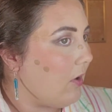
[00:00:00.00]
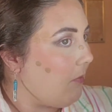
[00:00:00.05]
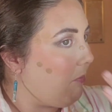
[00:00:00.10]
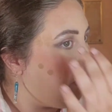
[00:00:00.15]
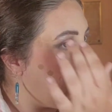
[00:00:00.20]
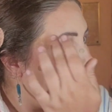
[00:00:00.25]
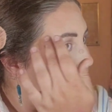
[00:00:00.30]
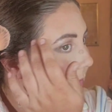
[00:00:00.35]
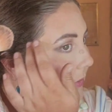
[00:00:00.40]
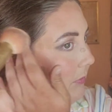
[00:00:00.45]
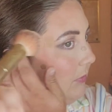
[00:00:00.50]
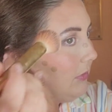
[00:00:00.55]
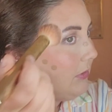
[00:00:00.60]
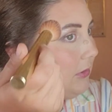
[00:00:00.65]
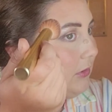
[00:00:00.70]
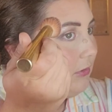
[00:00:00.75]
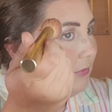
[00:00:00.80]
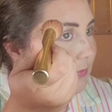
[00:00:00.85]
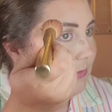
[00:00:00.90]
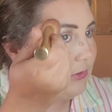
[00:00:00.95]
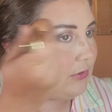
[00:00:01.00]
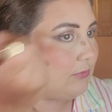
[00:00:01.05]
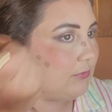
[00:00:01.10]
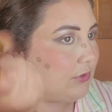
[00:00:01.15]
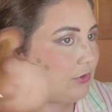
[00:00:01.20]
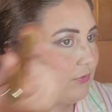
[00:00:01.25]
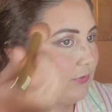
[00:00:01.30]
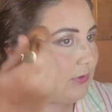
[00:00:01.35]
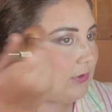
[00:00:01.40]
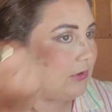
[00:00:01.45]
Probably put a little bit too
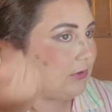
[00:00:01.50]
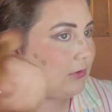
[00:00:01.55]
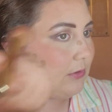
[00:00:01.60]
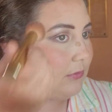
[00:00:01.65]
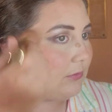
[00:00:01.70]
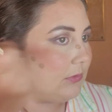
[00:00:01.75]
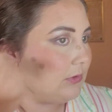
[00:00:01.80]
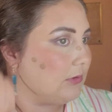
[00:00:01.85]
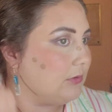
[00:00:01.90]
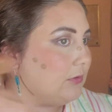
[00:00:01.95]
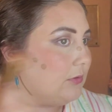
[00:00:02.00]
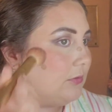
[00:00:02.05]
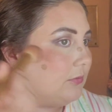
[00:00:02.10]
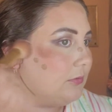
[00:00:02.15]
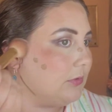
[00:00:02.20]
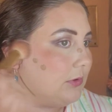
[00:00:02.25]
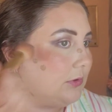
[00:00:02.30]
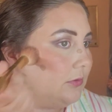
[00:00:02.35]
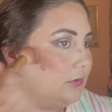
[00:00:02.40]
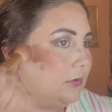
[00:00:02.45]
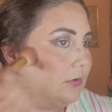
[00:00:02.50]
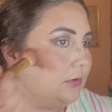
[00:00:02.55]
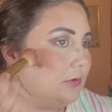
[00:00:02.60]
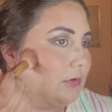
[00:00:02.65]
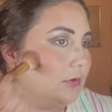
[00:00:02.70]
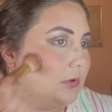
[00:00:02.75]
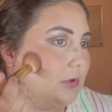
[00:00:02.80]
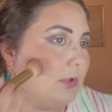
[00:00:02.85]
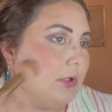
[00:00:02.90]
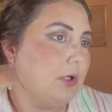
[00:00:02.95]
much right there, but oh well.
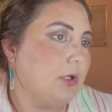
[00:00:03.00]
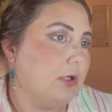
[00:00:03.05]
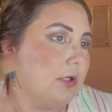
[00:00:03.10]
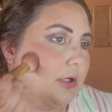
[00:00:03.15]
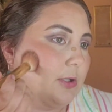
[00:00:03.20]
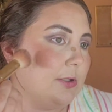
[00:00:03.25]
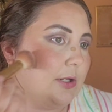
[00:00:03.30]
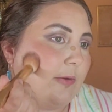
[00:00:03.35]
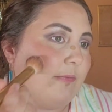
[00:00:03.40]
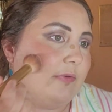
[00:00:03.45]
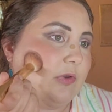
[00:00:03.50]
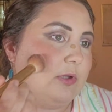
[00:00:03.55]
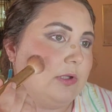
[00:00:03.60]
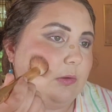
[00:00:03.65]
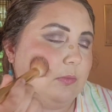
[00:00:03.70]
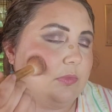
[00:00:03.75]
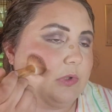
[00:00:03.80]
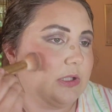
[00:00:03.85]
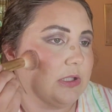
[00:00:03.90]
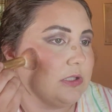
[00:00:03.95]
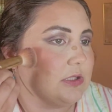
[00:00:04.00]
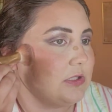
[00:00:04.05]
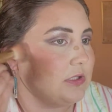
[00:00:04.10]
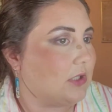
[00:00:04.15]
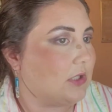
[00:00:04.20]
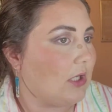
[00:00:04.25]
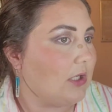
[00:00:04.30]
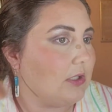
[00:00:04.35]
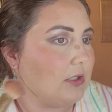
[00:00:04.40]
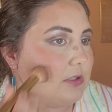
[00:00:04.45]
Definitely blends
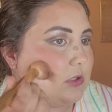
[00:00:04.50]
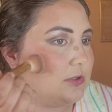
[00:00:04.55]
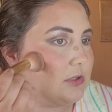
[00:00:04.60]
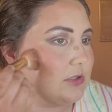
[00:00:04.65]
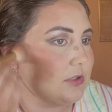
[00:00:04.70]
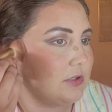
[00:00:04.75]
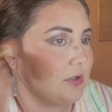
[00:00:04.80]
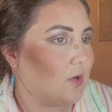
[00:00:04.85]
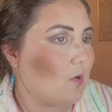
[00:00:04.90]
nice.